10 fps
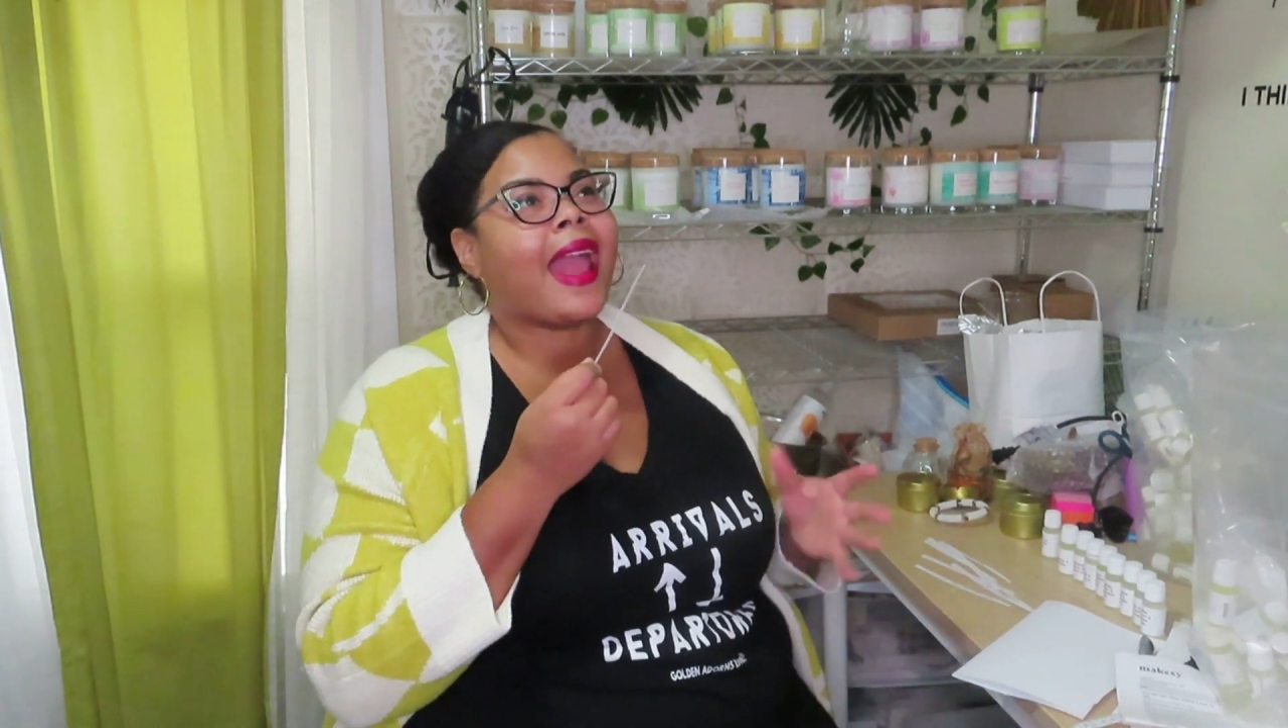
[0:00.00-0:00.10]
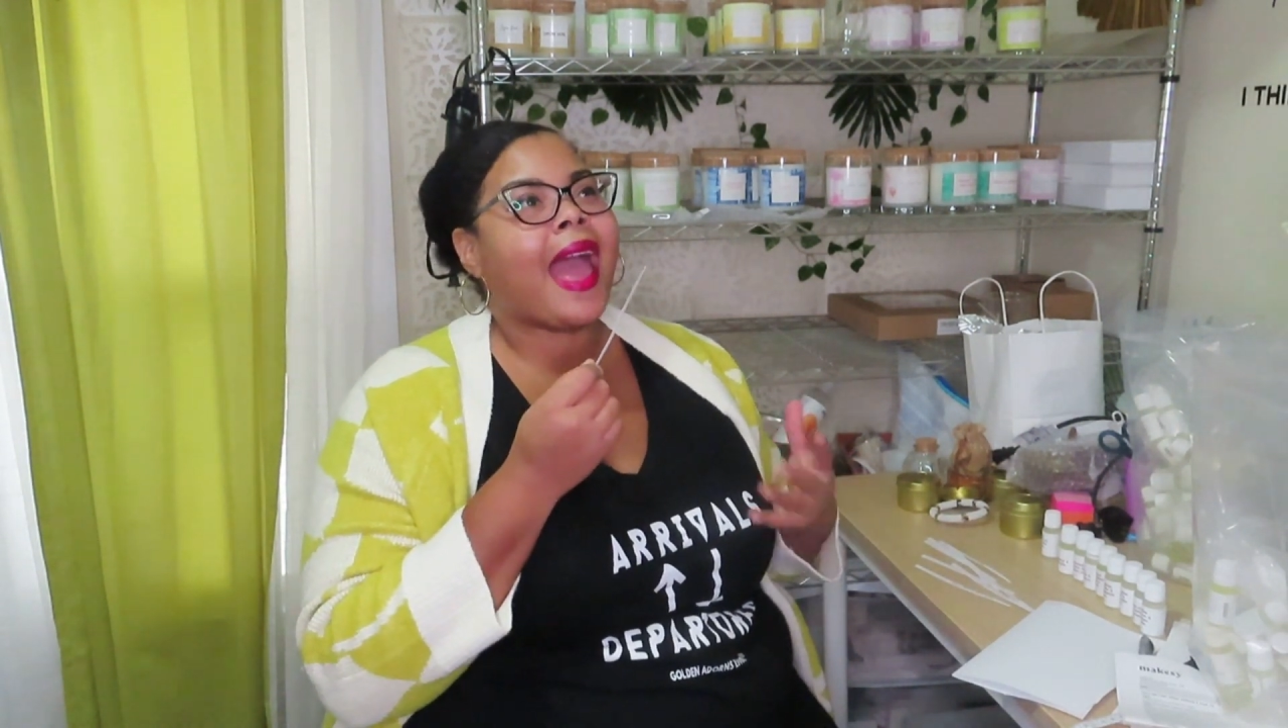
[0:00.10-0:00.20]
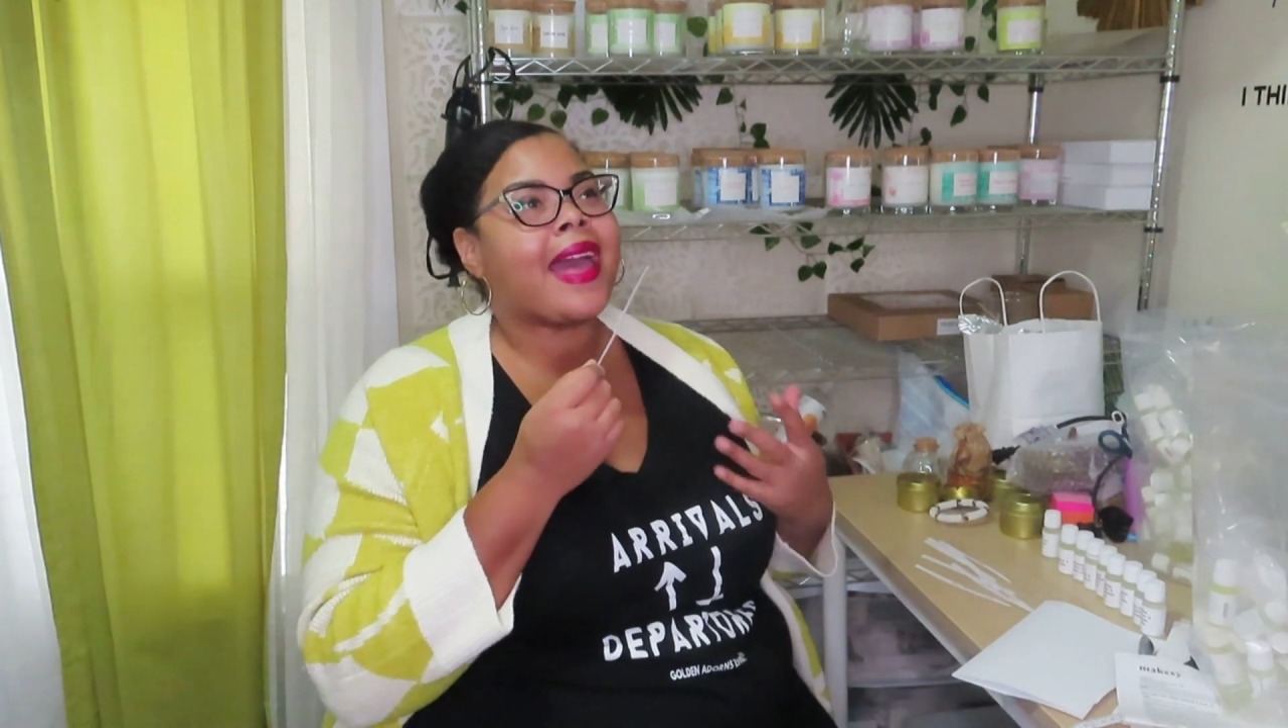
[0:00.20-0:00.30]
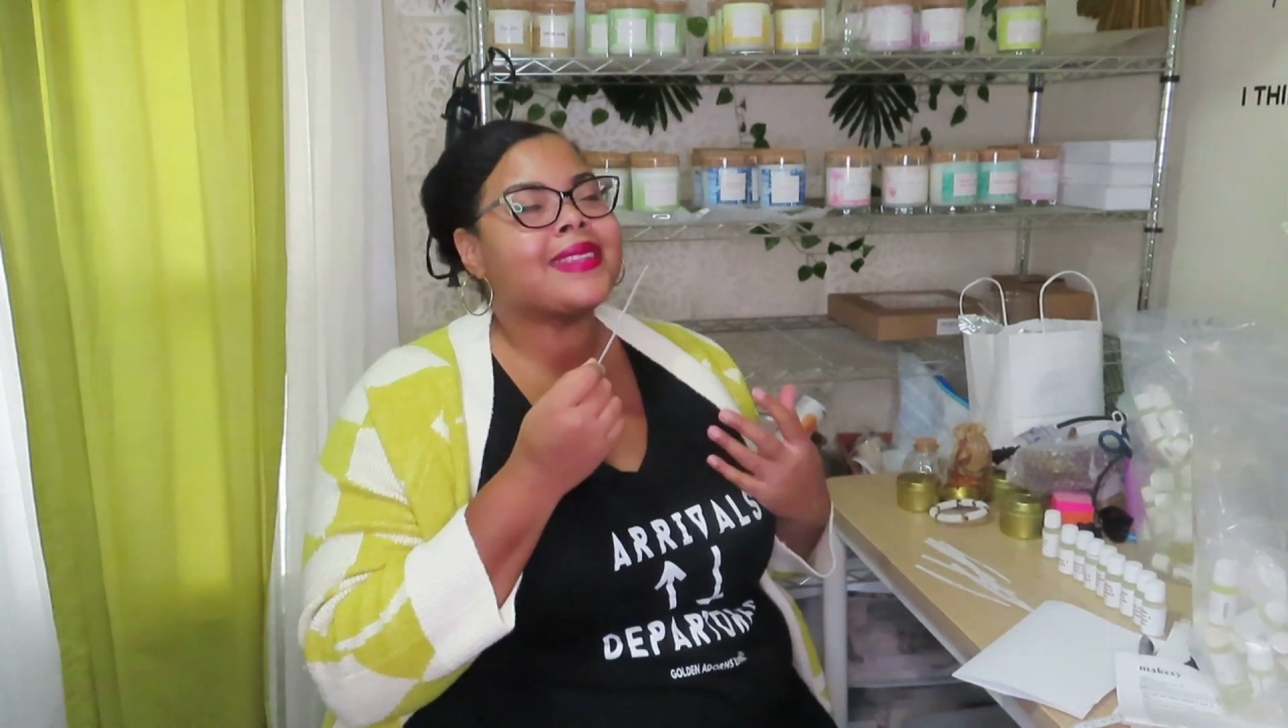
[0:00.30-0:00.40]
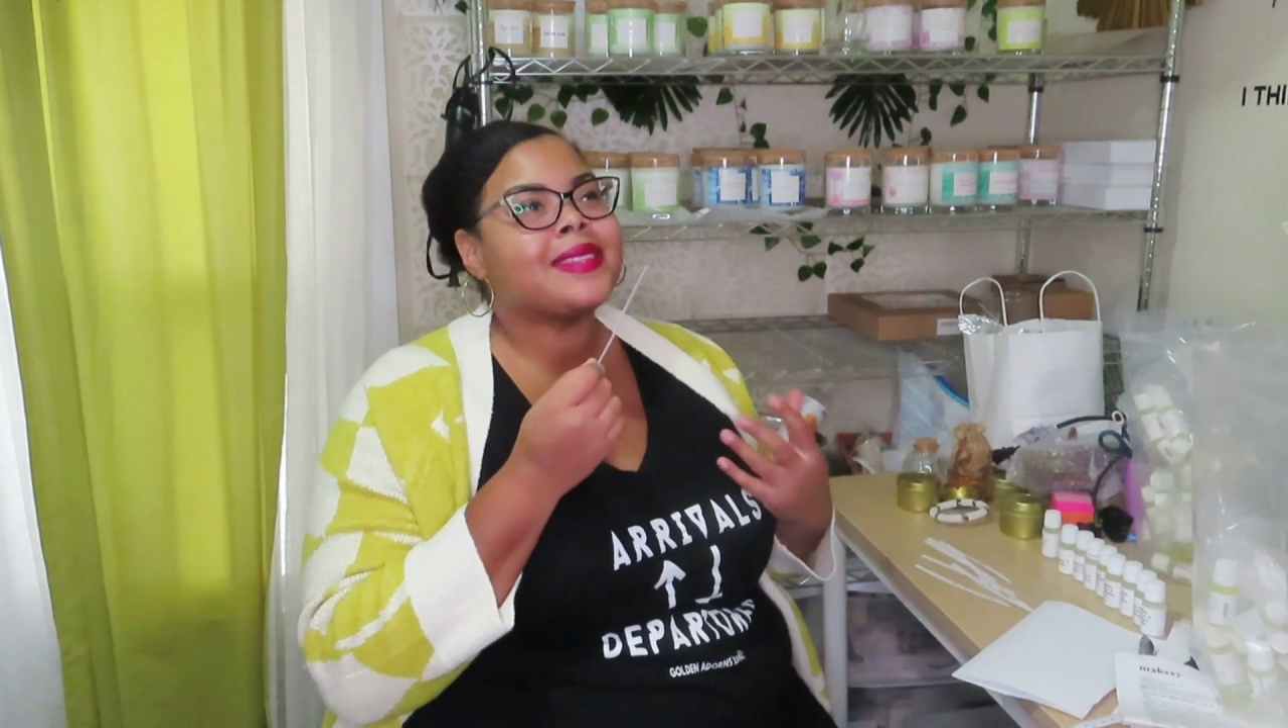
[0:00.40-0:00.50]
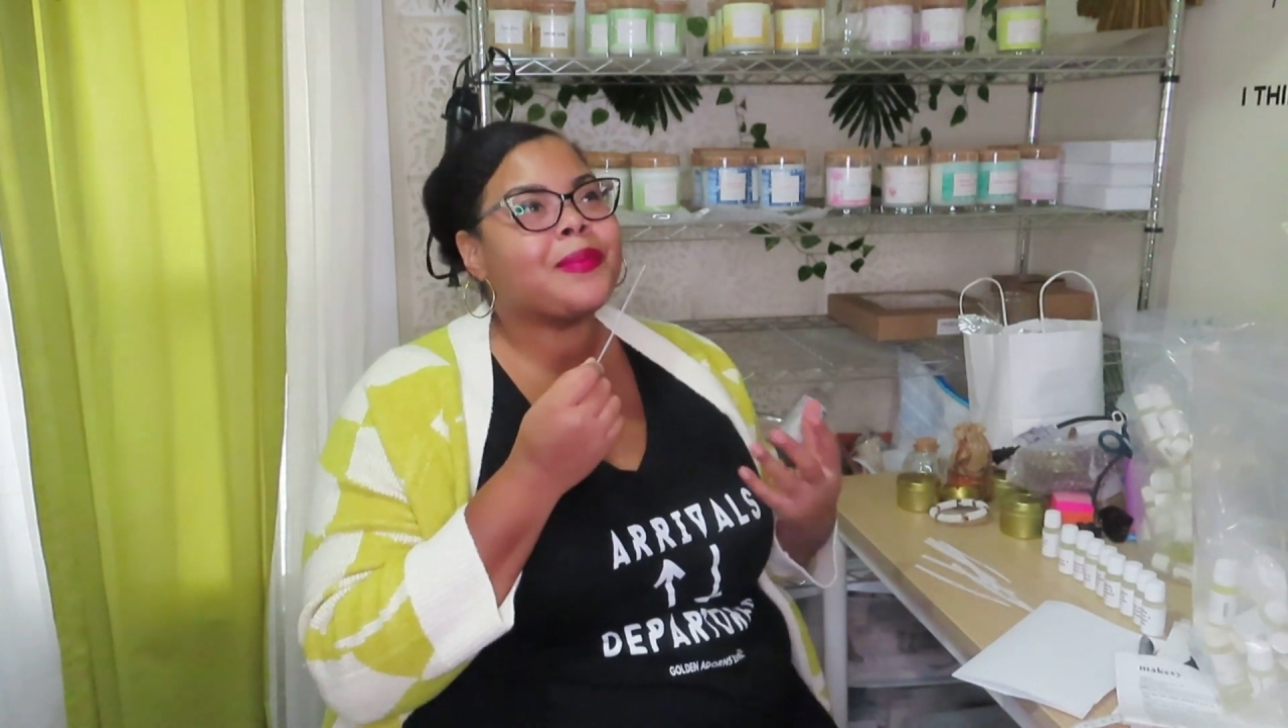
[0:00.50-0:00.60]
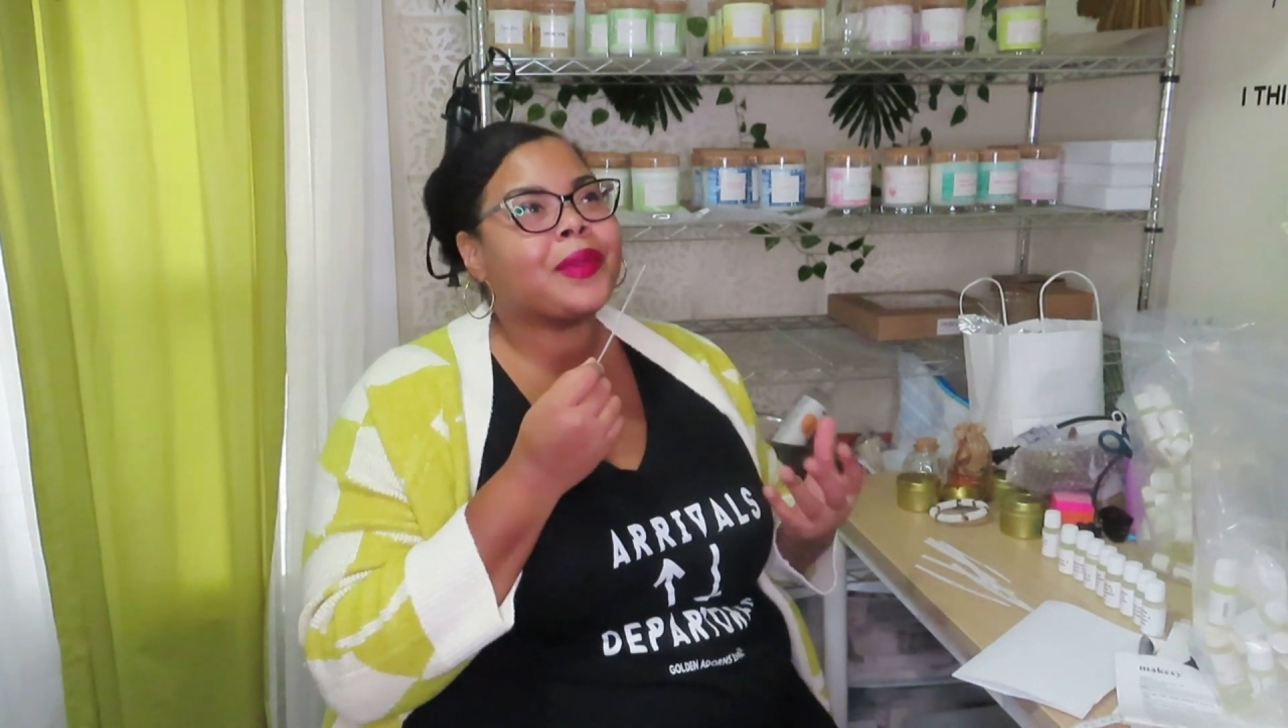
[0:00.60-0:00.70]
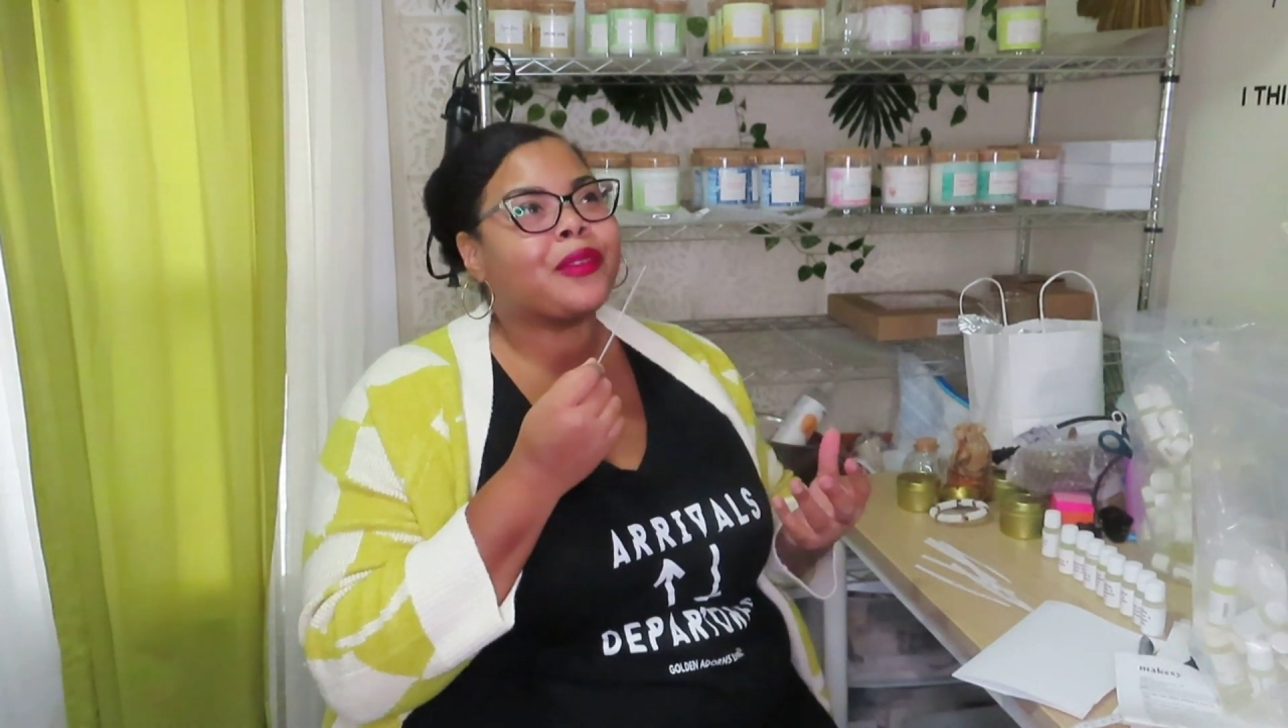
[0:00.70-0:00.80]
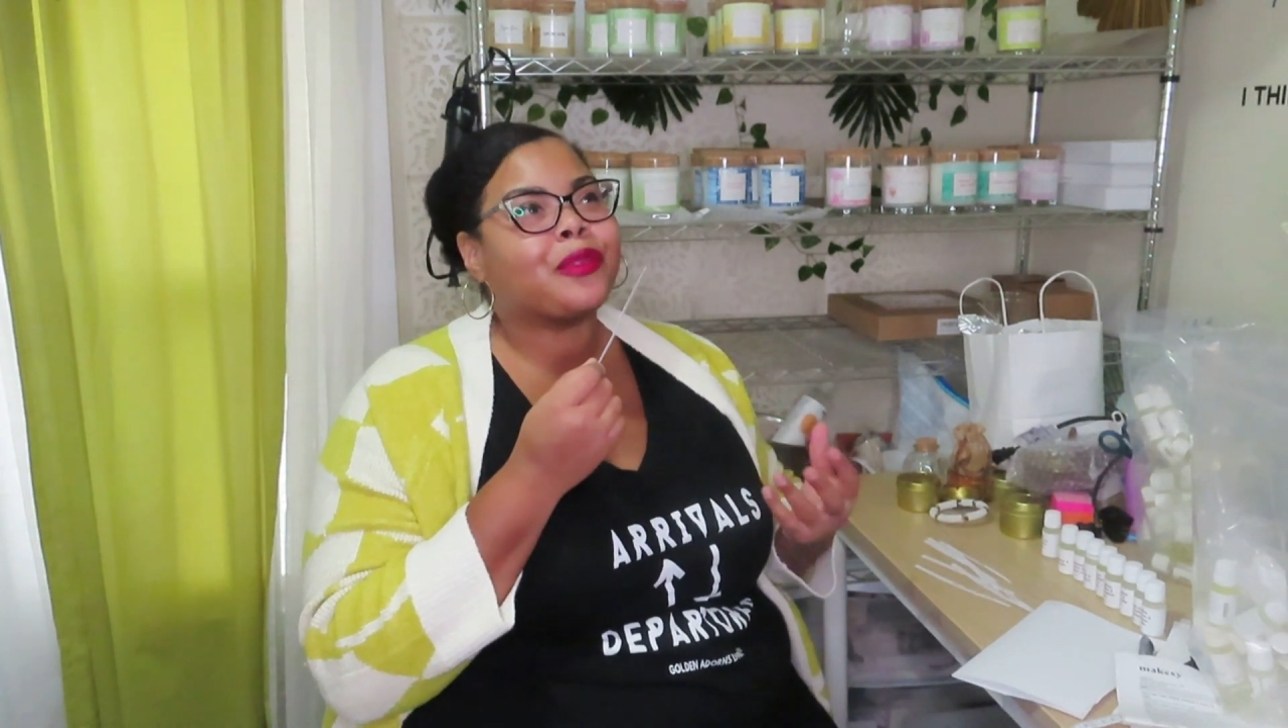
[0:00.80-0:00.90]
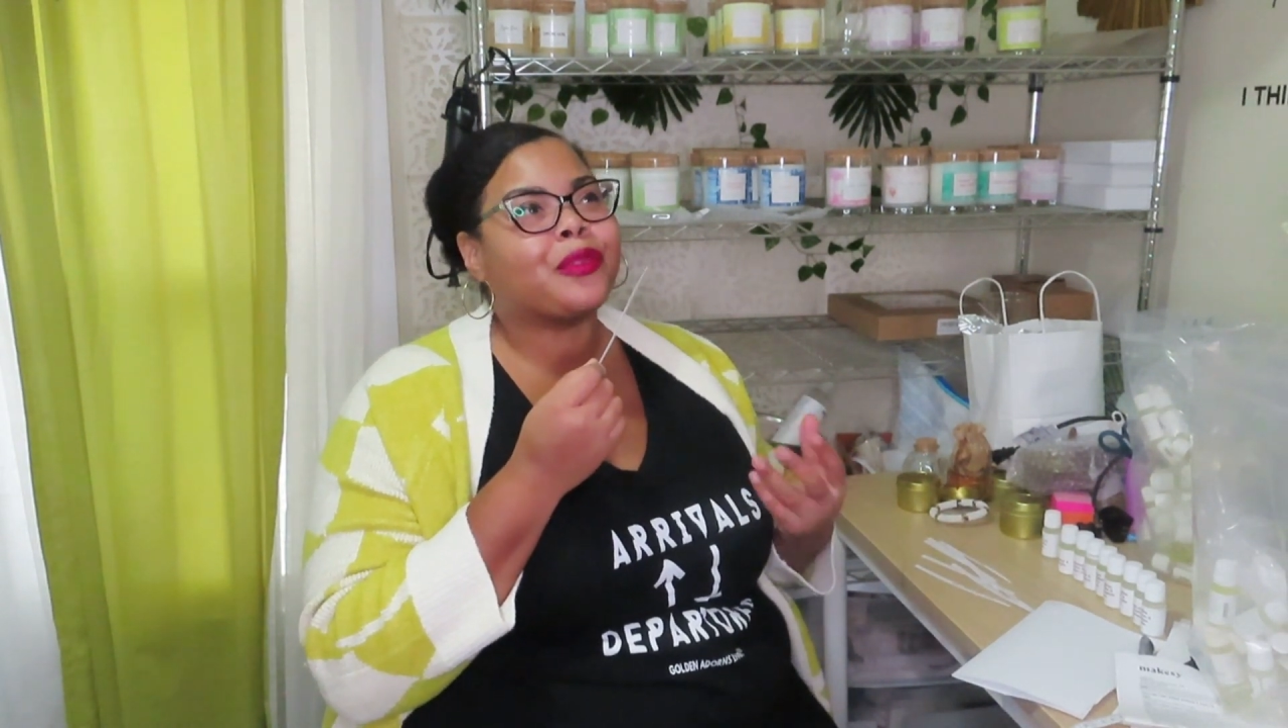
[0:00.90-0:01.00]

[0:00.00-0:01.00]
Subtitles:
has a bit of